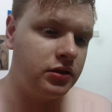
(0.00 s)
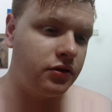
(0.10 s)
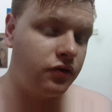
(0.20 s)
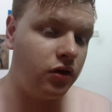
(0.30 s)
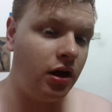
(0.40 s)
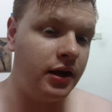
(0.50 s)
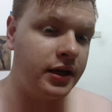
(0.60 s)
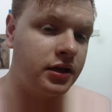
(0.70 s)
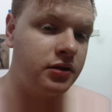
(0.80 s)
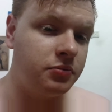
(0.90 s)
we're
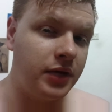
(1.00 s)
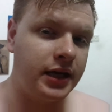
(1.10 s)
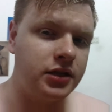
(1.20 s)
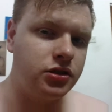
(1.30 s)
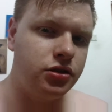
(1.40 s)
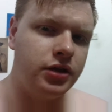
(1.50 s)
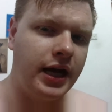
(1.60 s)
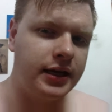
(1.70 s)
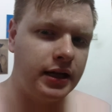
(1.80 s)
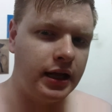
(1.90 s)
flying back to
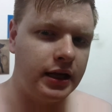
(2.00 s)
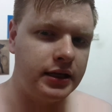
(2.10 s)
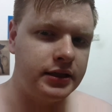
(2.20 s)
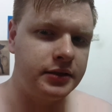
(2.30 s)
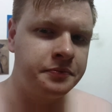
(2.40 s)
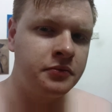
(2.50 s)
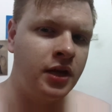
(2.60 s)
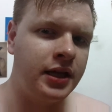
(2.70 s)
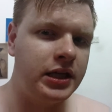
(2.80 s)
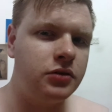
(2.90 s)
Adelaide.
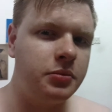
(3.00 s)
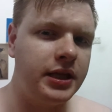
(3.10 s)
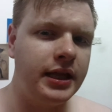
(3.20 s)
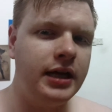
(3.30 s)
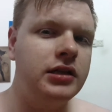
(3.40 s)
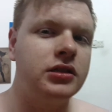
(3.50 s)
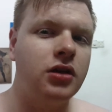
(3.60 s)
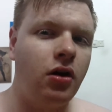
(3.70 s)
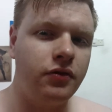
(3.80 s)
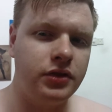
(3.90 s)
And that will be the end
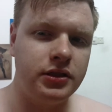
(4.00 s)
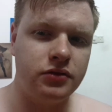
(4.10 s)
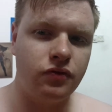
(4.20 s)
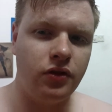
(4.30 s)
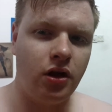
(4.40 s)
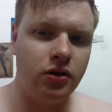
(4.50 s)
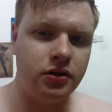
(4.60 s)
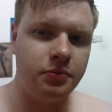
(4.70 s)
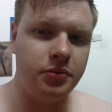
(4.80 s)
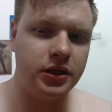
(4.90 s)
of this vlog,
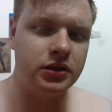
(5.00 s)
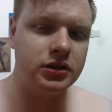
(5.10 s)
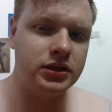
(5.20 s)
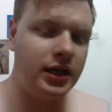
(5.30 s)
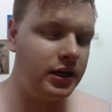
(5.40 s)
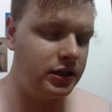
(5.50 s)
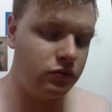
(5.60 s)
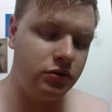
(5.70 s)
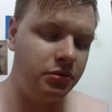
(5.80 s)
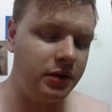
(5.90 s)
because that
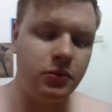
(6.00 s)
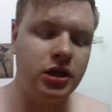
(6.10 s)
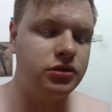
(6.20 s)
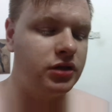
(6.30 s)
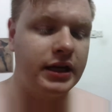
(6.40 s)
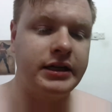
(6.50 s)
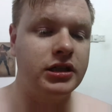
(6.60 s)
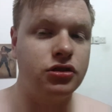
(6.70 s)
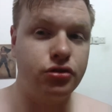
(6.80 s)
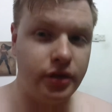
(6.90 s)
will be my Sri Lanka
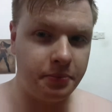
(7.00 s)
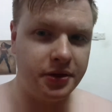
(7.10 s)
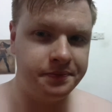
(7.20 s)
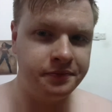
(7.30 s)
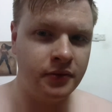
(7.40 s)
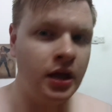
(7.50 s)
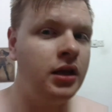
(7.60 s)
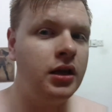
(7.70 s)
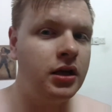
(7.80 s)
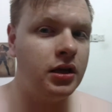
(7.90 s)
trip.
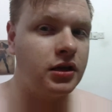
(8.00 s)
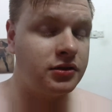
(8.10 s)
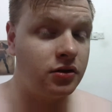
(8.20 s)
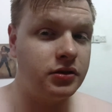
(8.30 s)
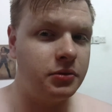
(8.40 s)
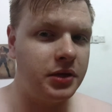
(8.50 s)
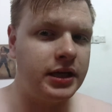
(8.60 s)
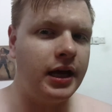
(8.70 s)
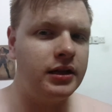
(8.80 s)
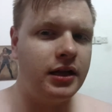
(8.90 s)
Because I'm going to be
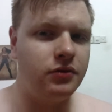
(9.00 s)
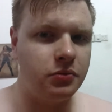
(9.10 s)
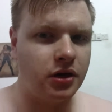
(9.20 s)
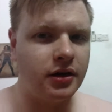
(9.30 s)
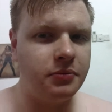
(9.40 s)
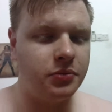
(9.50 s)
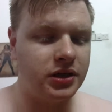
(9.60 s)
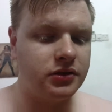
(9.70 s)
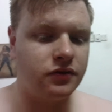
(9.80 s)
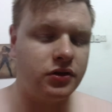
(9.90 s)
in Adelaide with my
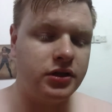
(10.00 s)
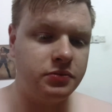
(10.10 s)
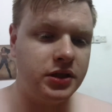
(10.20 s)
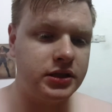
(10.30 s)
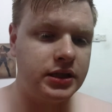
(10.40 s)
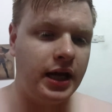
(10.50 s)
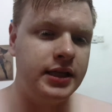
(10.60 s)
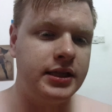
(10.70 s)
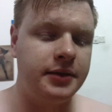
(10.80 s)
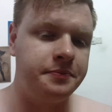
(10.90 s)
grandparents for Christmas,
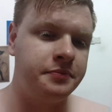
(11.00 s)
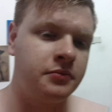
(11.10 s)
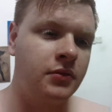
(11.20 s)
and then